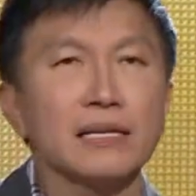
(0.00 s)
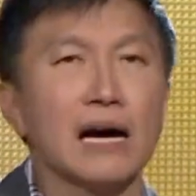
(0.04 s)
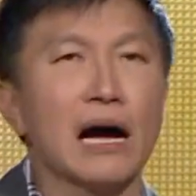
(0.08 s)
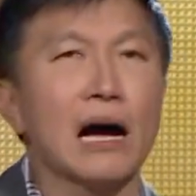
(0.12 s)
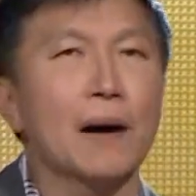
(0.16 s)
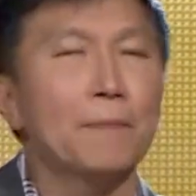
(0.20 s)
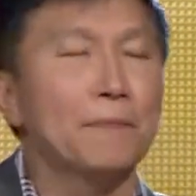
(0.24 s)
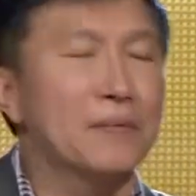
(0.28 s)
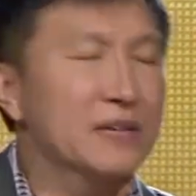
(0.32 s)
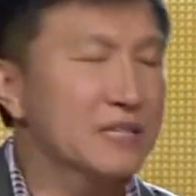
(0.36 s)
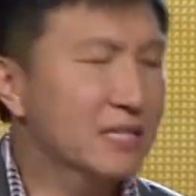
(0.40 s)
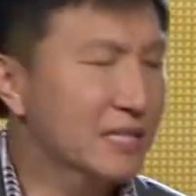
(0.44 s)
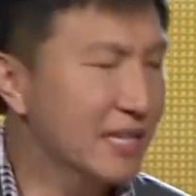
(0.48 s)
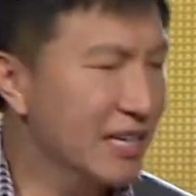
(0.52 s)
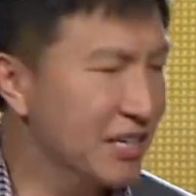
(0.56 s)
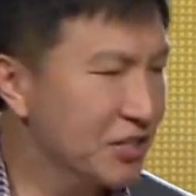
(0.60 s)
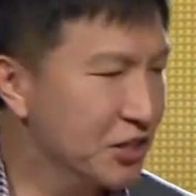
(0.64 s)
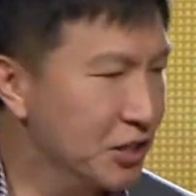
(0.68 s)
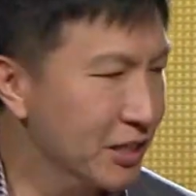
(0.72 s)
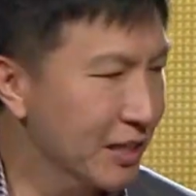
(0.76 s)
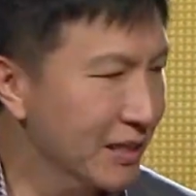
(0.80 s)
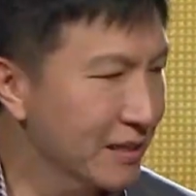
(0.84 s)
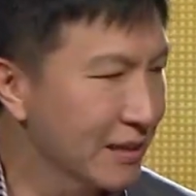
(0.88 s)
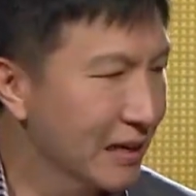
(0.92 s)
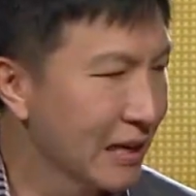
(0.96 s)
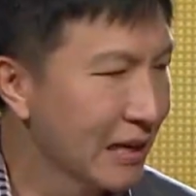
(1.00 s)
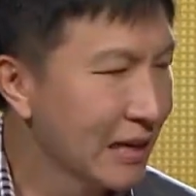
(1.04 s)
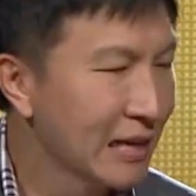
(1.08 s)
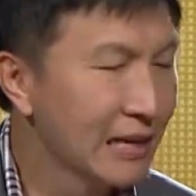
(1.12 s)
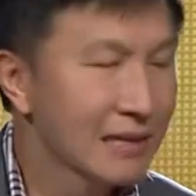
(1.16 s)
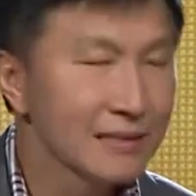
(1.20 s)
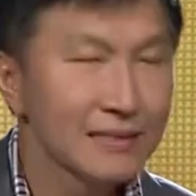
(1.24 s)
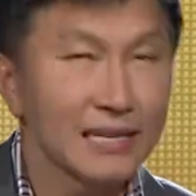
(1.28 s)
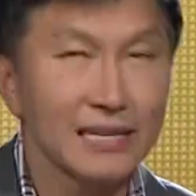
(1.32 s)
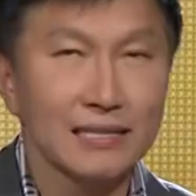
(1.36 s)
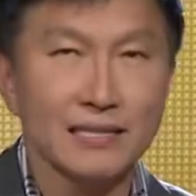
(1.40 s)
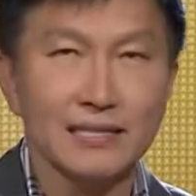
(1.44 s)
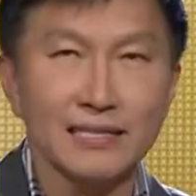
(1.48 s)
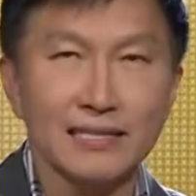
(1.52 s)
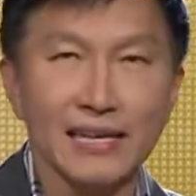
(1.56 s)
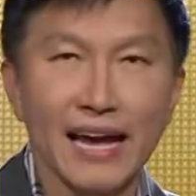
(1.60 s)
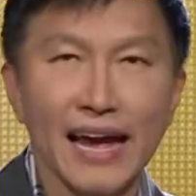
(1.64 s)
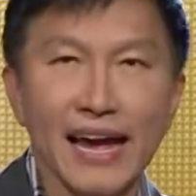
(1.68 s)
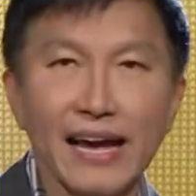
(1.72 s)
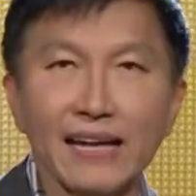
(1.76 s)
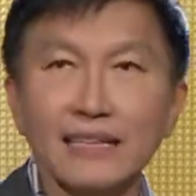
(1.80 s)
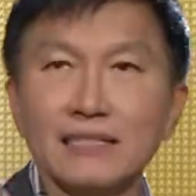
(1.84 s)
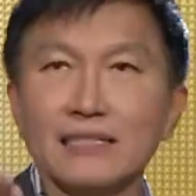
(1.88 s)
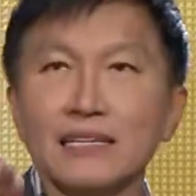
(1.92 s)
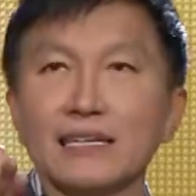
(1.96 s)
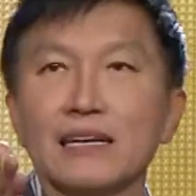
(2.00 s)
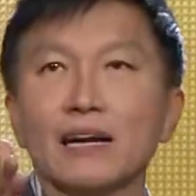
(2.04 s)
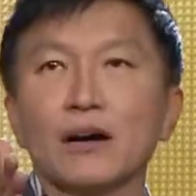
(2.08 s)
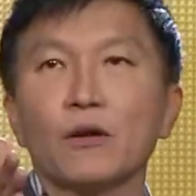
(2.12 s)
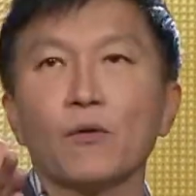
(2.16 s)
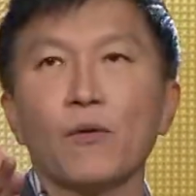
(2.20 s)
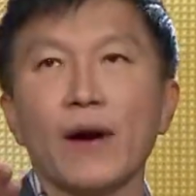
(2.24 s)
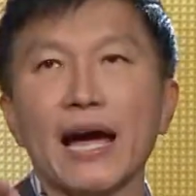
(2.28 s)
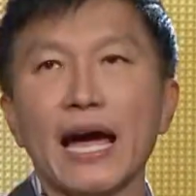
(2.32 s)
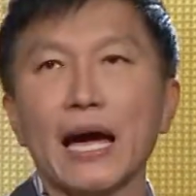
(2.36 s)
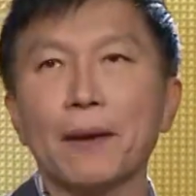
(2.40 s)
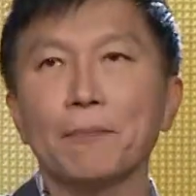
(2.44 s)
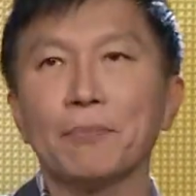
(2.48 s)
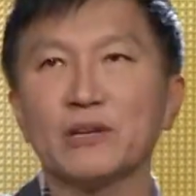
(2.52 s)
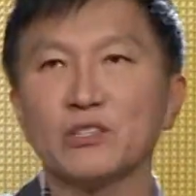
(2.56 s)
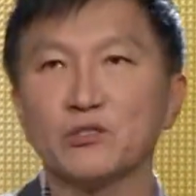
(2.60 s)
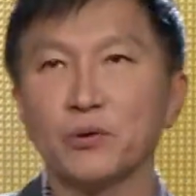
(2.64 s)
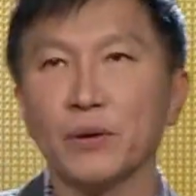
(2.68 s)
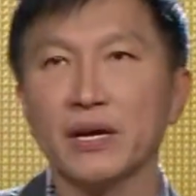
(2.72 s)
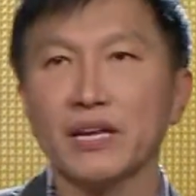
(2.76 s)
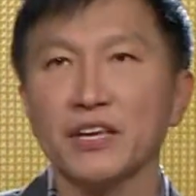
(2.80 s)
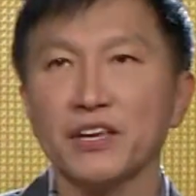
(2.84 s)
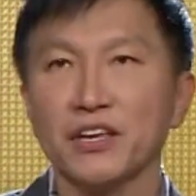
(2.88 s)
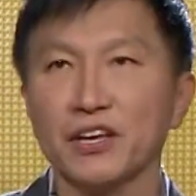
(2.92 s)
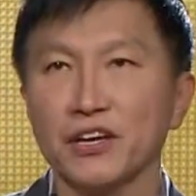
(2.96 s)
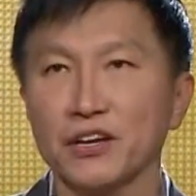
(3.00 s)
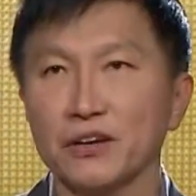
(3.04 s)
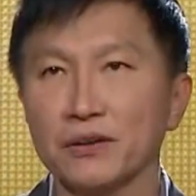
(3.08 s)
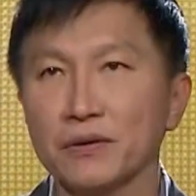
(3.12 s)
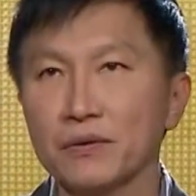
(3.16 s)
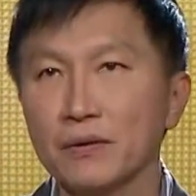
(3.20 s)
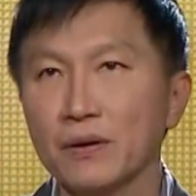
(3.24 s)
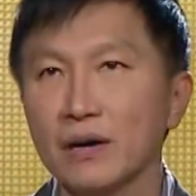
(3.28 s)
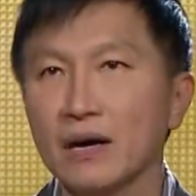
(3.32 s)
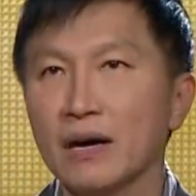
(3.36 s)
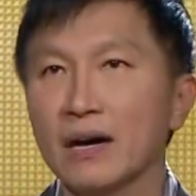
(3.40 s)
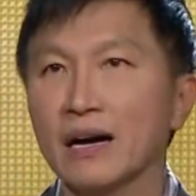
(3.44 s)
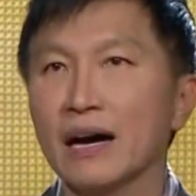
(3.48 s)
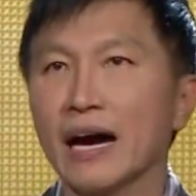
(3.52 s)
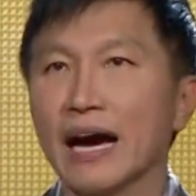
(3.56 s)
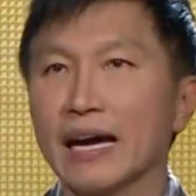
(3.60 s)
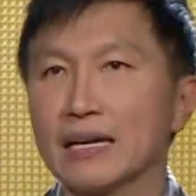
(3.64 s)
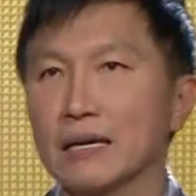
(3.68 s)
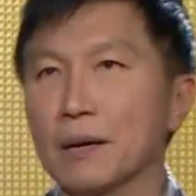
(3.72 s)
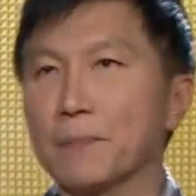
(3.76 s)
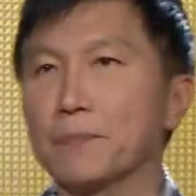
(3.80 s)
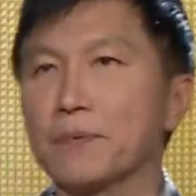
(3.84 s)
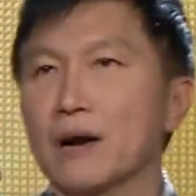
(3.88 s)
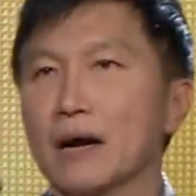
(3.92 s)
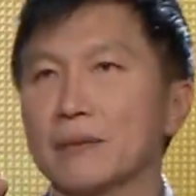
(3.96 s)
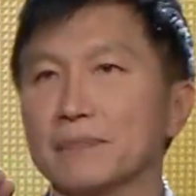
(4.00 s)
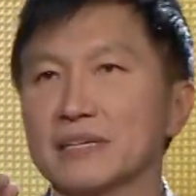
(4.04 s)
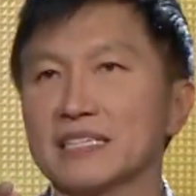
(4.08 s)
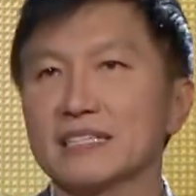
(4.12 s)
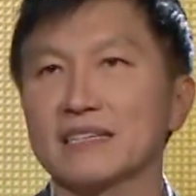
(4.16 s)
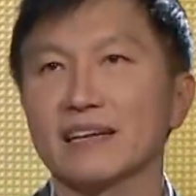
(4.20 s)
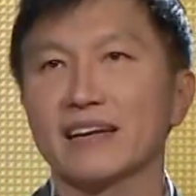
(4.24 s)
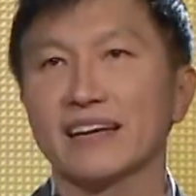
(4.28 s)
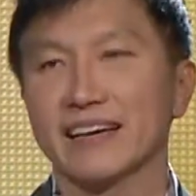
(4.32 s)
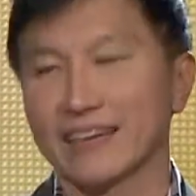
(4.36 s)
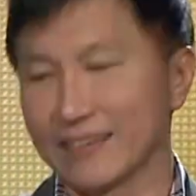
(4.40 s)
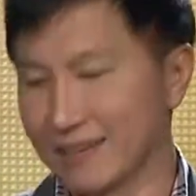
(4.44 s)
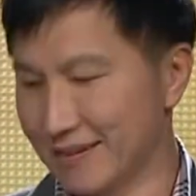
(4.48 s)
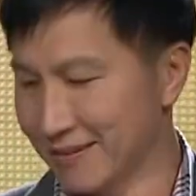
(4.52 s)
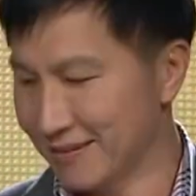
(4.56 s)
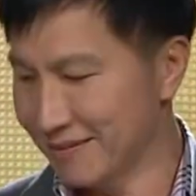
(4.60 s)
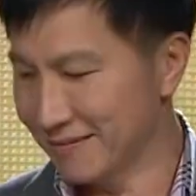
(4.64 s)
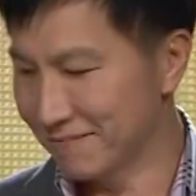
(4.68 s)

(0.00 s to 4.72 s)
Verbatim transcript: the opposition that stands in the way between you and your promised land.